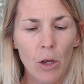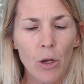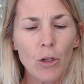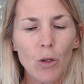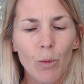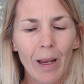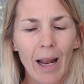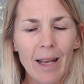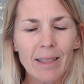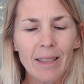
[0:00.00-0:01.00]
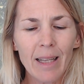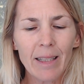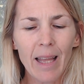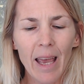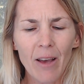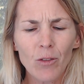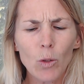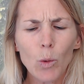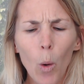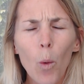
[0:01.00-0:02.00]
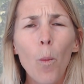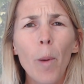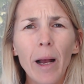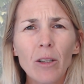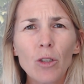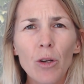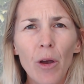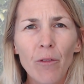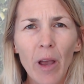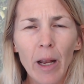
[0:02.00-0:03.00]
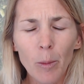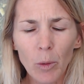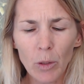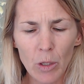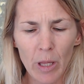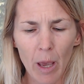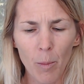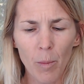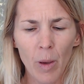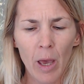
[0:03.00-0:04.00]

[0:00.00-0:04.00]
to realizing that they have so much available to them